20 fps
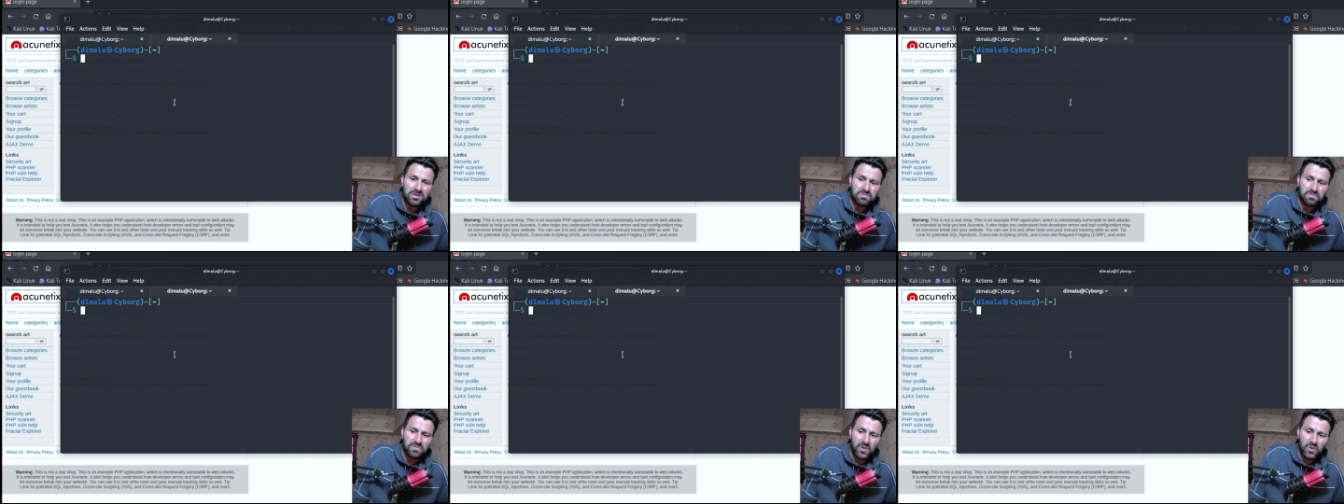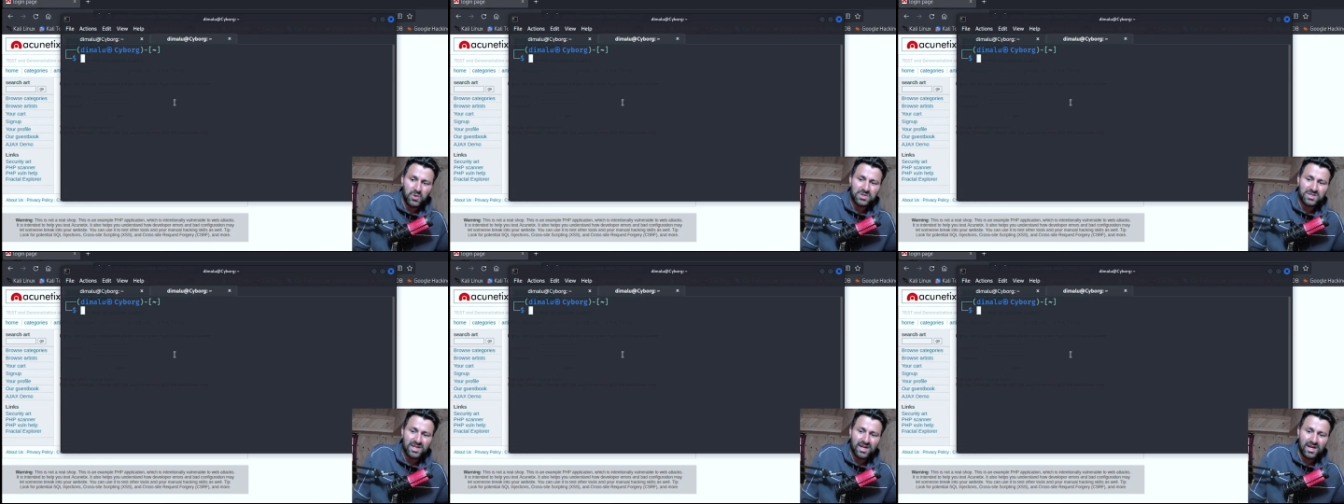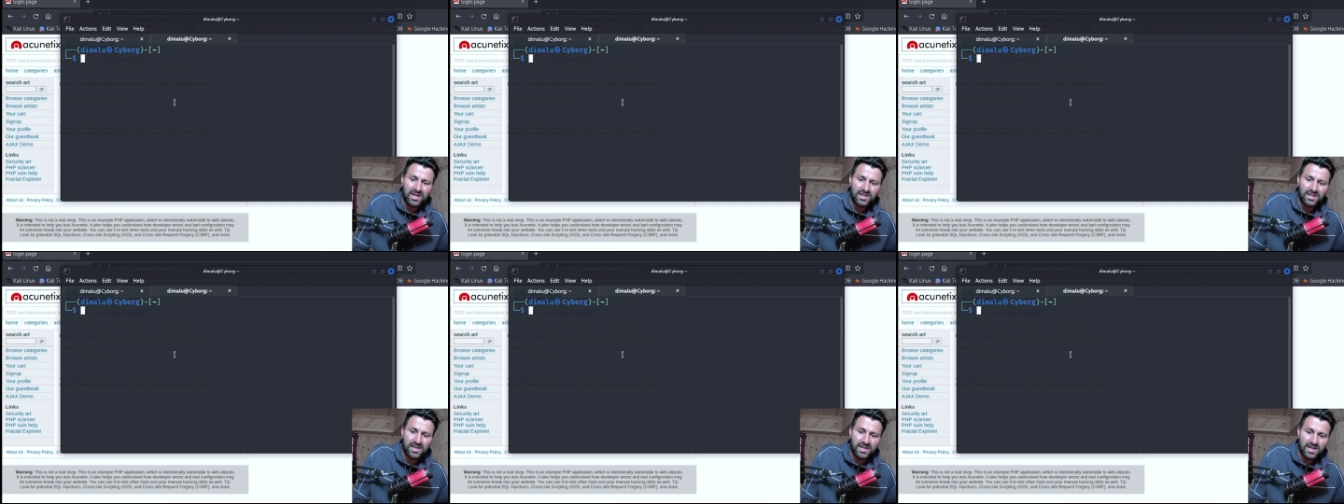most
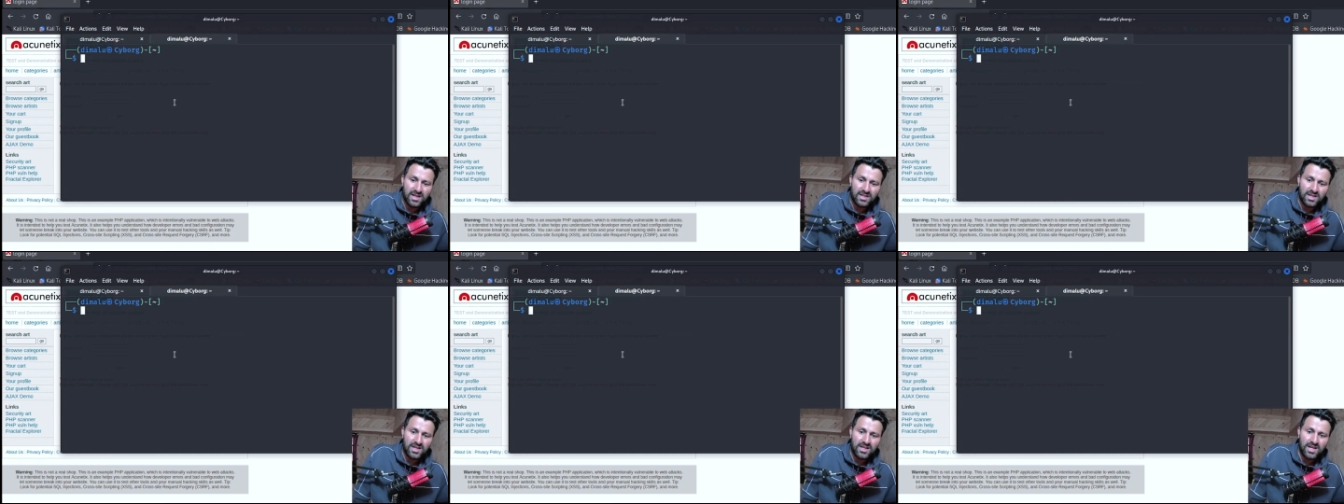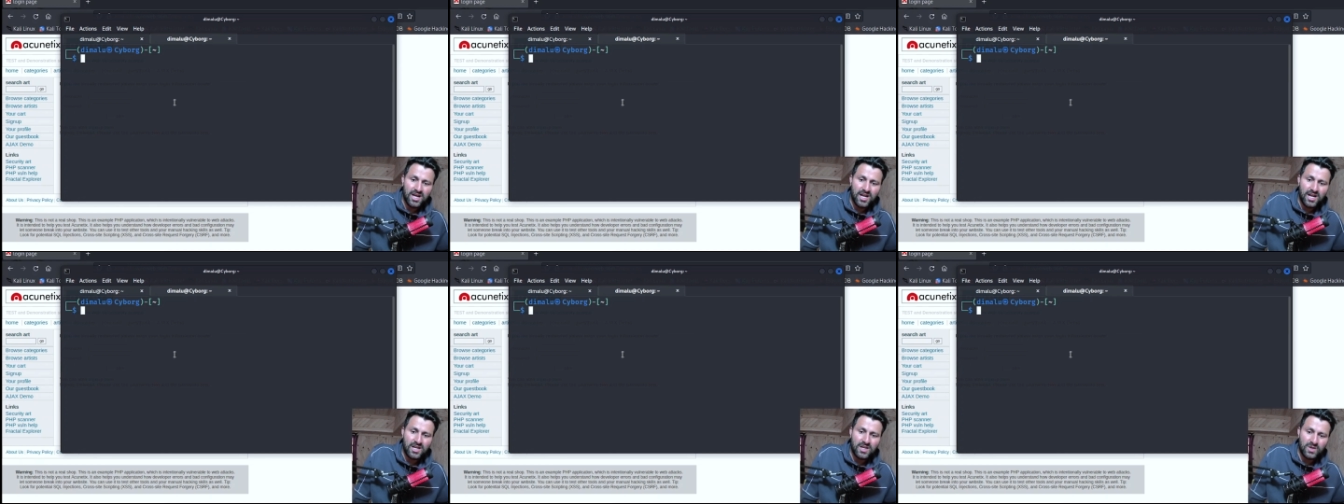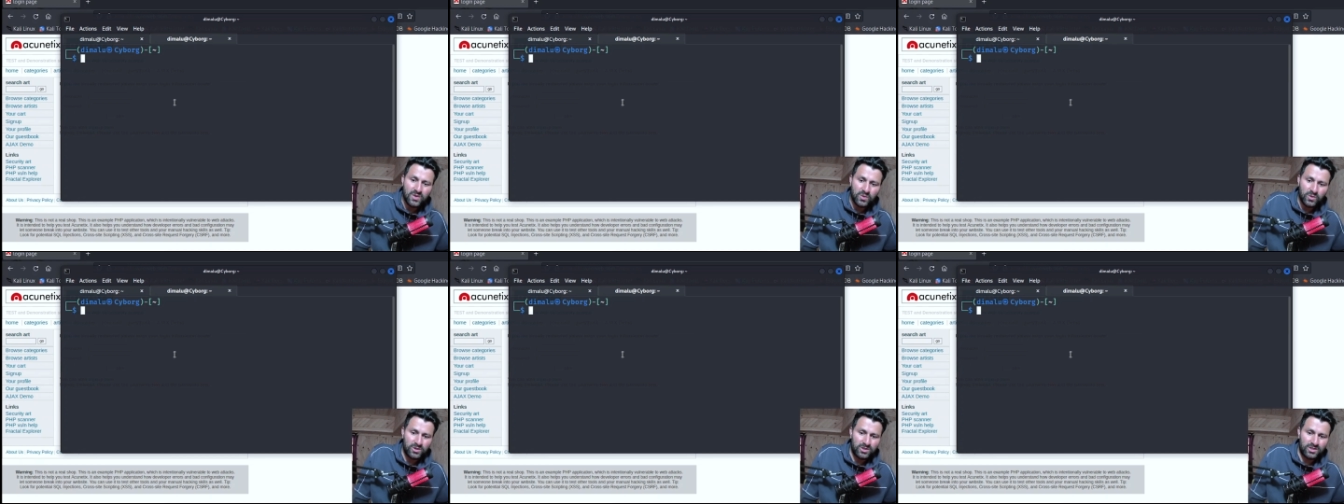underrated
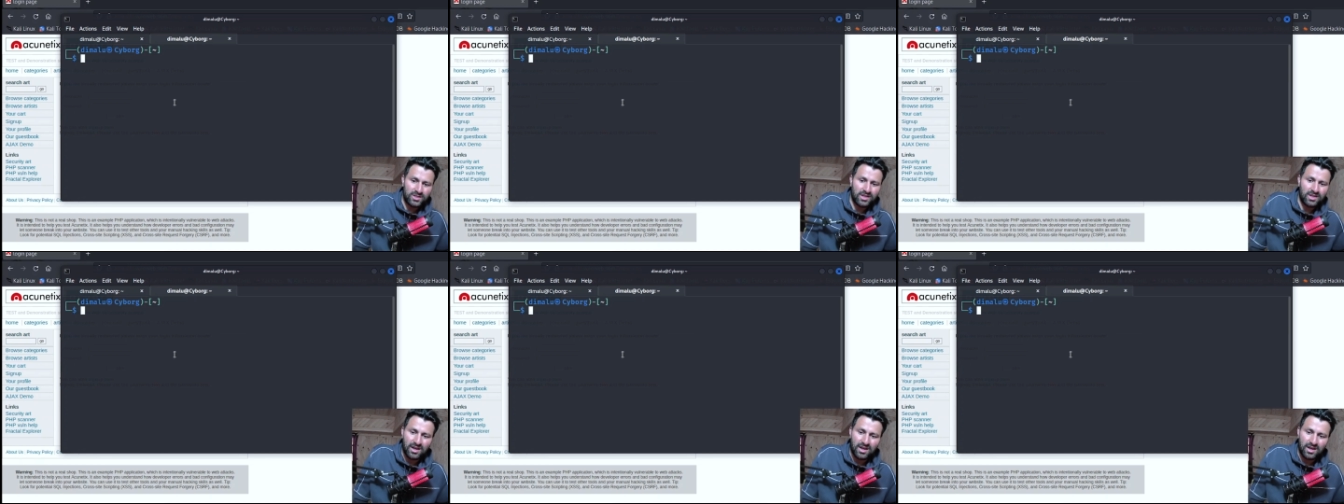tools.